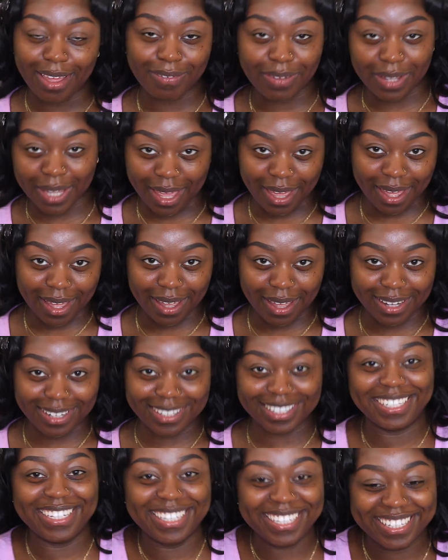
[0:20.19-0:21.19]
if I
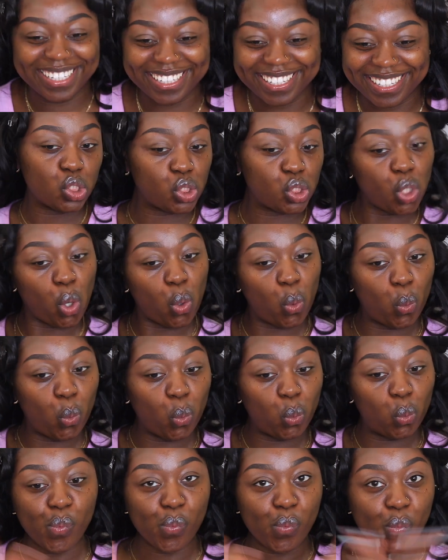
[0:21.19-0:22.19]
can.
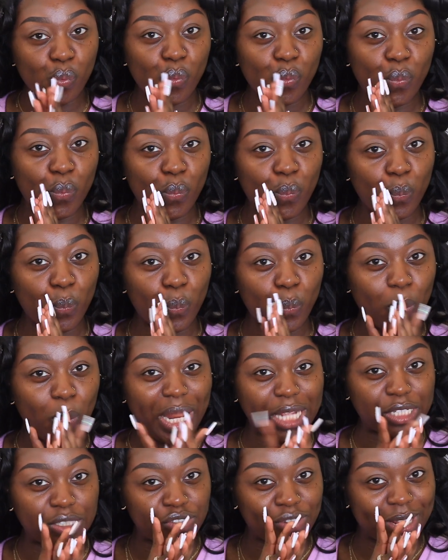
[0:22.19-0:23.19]
So
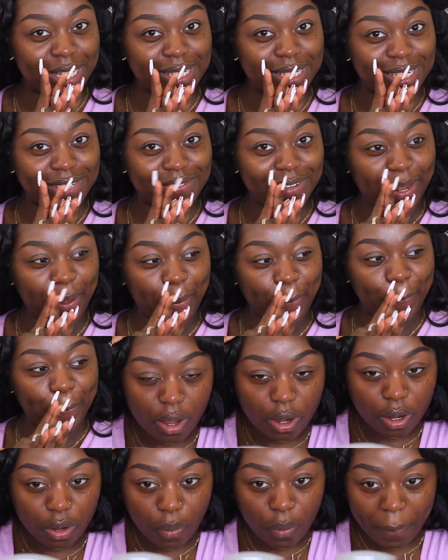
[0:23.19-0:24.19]
let's jump straight into this video.
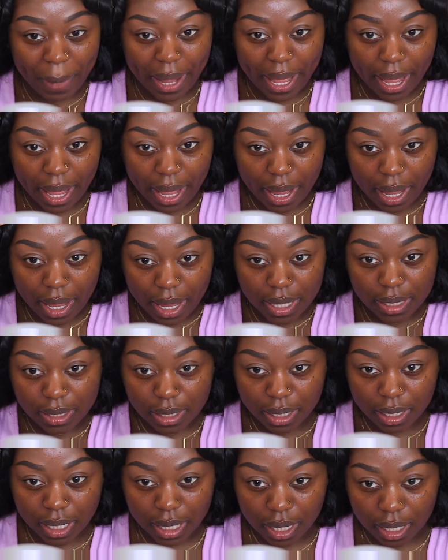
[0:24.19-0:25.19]
I don't know why my hair is
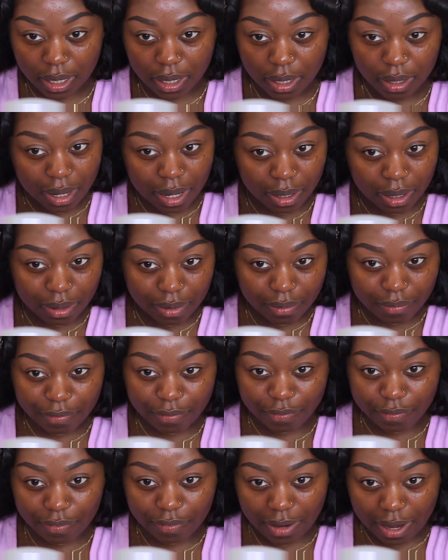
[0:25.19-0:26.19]
looking like
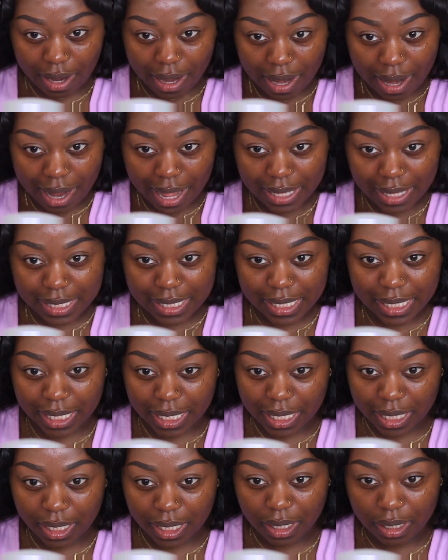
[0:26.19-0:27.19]

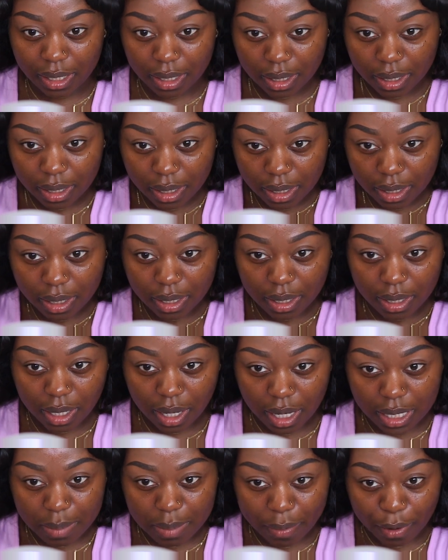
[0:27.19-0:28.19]
flatty.
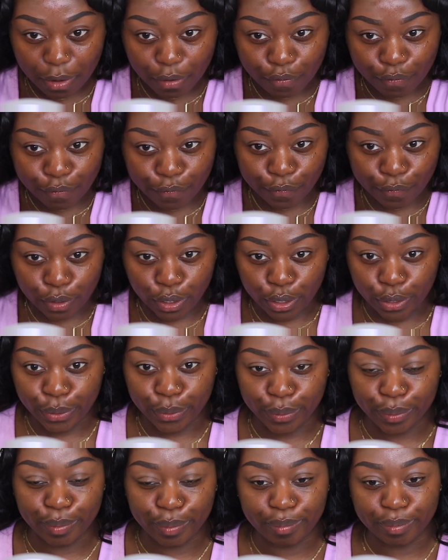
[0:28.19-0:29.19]
It needs a bit of
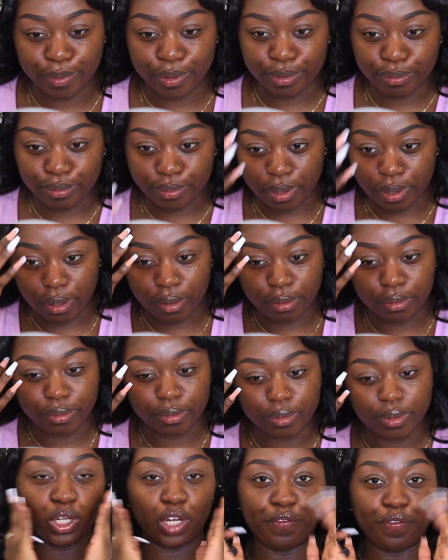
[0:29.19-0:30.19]
volume. Oh
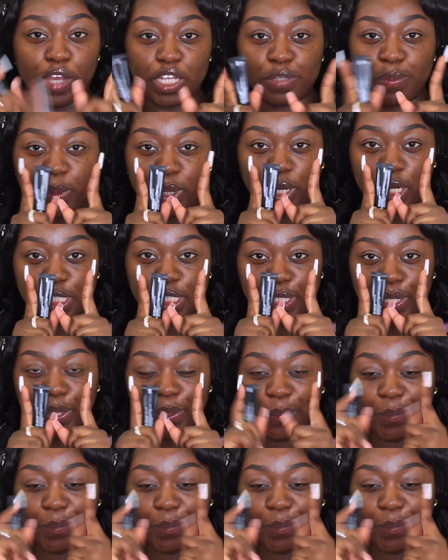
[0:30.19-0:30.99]
no. So the first thing we're going to